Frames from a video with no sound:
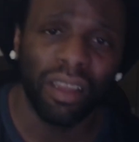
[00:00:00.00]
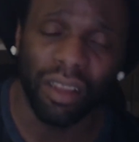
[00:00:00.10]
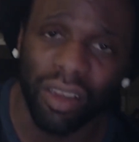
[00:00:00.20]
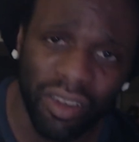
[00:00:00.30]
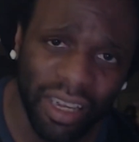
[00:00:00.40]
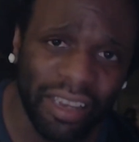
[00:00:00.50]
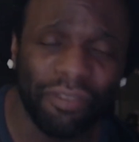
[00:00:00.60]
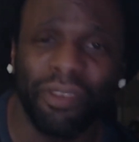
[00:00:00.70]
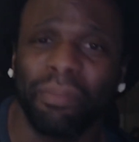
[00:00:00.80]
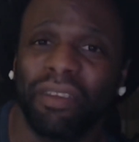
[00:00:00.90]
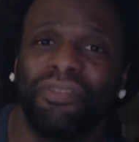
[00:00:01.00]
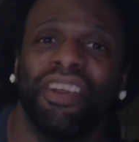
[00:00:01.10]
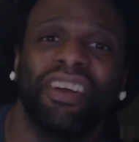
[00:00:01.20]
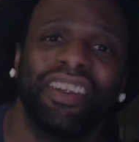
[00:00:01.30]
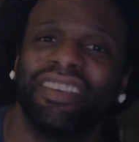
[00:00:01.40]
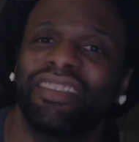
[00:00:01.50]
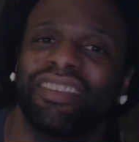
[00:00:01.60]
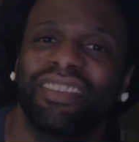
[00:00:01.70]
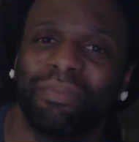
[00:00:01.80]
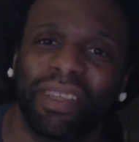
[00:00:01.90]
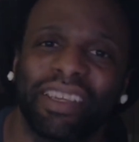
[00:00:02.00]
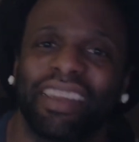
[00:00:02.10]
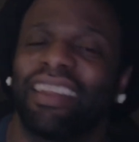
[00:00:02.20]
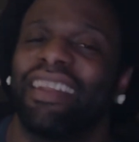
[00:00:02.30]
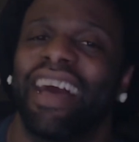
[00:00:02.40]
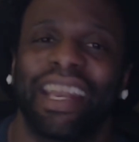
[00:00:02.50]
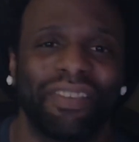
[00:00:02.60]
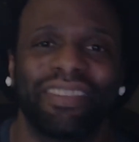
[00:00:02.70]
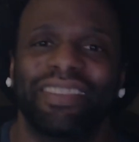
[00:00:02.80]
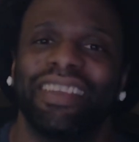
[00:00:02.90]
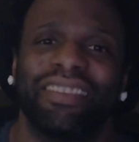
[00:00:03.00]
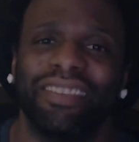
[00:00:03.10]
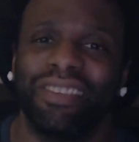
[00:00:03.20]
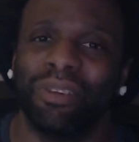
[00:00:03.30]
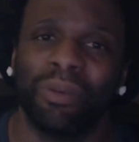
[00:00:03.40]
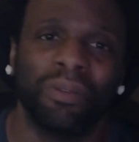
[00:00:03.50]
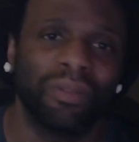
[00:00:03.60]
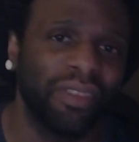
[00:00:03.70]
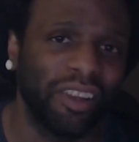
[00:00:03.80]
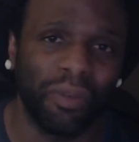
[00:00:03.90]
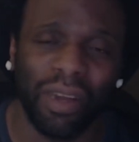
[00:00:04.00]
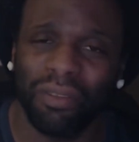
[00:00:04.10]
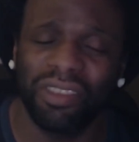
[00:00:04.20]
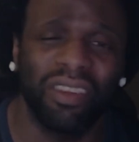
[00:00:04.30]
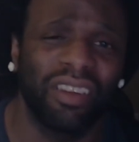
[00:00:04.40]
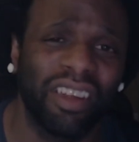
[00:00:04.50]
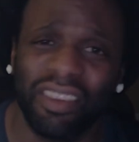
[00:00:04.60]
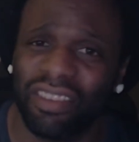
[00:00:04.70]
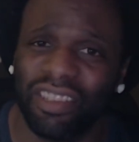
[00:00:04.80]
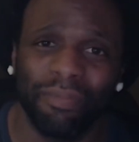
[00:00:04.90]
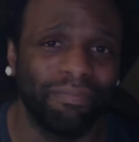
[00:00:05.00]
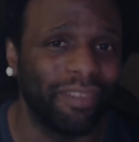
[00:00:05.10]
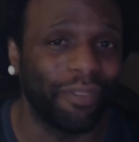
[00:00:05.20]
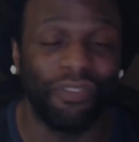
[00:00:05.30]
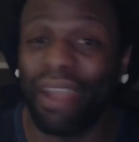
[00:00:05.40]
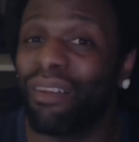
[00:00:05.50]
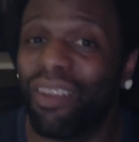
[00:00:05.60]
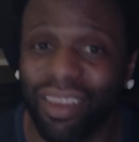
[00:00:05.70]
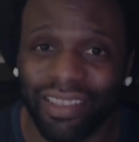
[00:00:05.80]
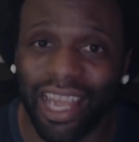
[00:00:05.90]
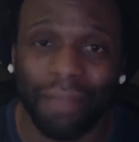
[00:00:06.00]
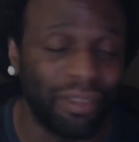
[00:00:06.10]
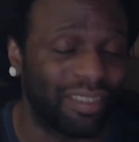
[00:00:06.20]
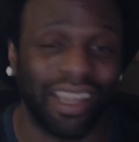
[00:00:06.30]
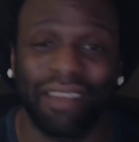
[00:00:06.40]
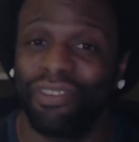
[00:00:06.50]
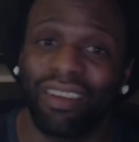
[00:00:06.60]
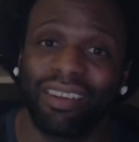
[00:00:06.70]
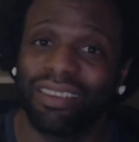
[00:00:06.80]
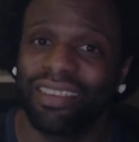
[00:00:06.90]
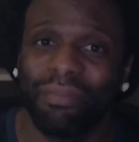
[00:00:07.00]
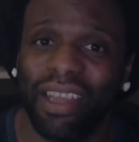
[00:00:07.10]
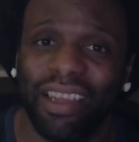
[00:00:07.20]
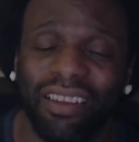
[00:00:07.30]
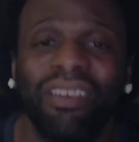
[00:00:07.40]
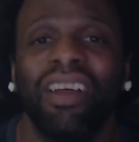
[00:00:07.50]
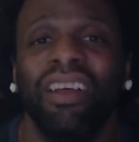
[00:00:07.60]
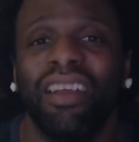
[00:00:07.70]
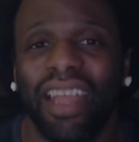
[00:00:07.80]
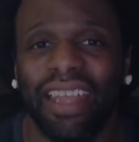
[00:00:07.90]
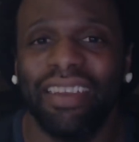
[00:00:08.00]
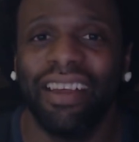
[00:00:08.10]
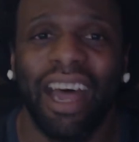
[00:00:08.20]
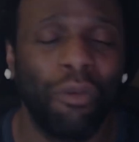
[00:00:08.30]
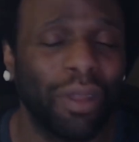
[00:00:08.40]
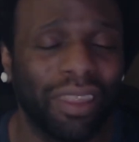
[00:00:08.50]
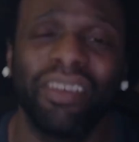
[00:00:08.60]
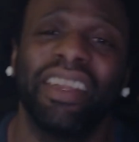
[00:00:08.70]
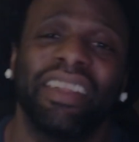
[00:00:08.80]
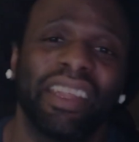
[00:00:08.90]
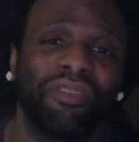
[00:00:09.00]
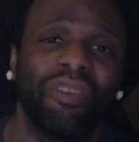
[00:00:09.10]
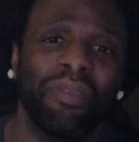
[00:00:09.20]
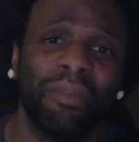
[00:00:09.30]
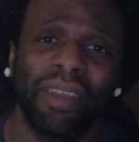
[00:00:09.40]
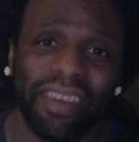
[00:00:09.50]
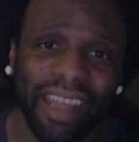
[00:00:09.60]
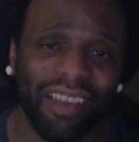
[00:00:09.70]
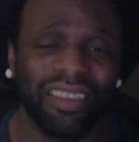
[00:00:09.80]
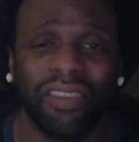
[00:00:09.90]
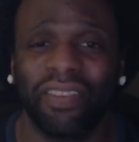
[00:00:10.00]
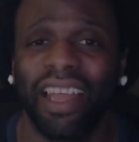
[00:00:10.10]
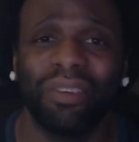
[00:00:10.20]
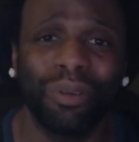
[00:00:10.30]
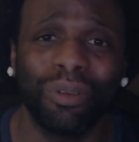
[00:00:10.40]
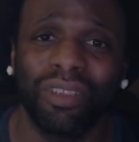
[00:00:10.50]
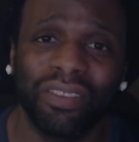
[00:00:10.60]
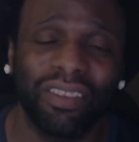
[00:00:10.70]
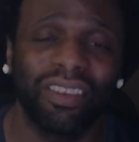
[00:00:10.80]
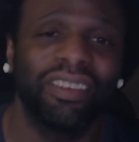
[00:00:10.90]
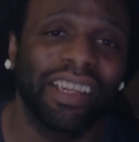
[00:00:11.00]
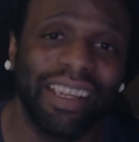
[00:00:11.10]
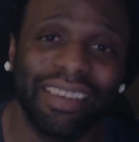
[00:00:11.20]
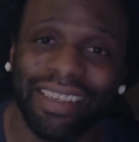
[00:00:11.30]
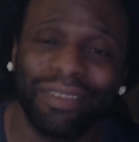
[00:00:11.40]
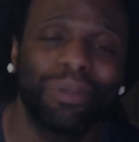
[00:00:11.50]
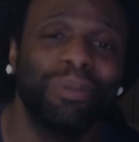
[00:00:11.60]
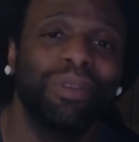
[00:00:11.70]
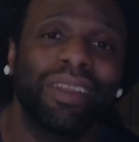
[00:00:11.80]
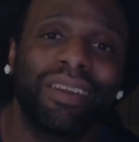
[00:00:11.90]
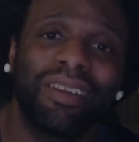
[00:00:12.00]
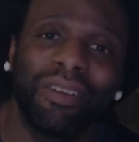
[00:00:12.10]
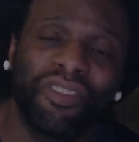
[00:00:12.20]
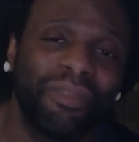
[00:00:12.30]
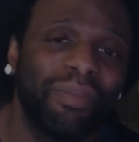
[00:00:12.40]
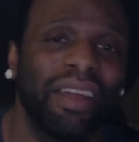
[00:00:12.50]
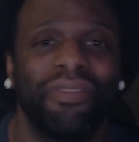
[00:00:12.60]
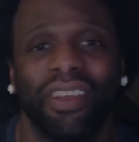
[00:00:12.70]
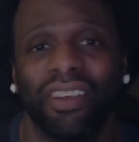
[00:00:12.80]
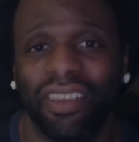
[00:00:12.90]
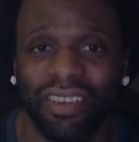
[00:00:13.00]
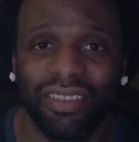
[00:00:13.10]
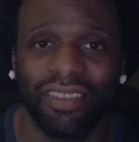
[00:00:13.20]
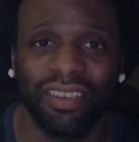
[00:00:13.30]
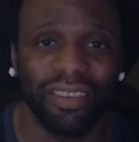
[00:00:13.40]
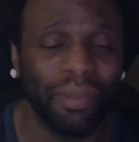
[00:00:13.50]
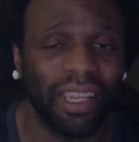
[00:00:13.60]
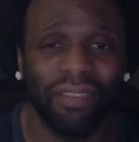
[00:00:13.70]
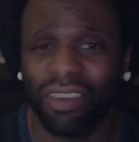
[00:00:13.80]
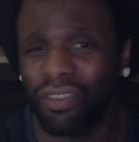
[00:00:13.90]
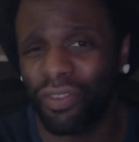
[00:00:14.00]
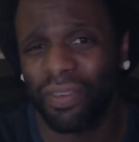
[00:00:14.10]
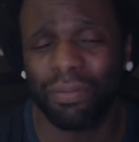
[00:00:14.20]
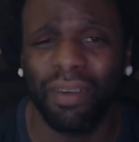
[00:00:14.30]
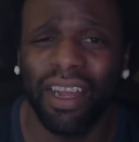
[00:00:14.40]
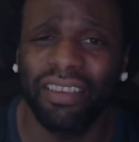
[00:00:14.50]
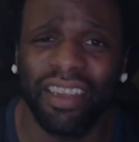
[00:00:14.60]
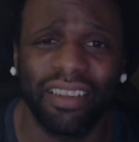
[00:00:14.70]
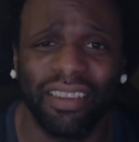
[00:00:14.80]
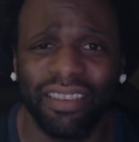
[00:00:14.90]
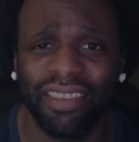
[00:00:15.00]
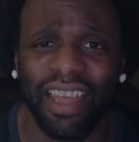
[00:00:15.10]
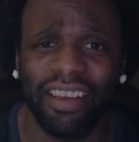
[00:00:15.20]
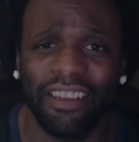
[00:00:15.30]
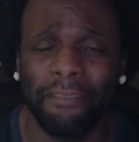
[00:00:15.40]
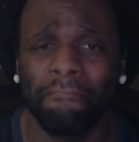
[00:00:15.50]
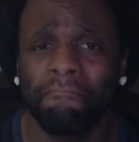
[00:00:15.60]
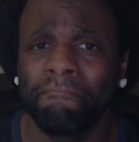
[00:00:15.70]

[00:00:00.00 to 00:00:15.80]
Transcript: learning from your failures is something that a lot of us need to do. You know, when I was younger, I used to fail all the time, just like I fail all the time now. And uh, I wouldn't learn anything from it, but now as I've gotten older, I've learned that I need to learn from my failures. And something I've learned from this project is that uh,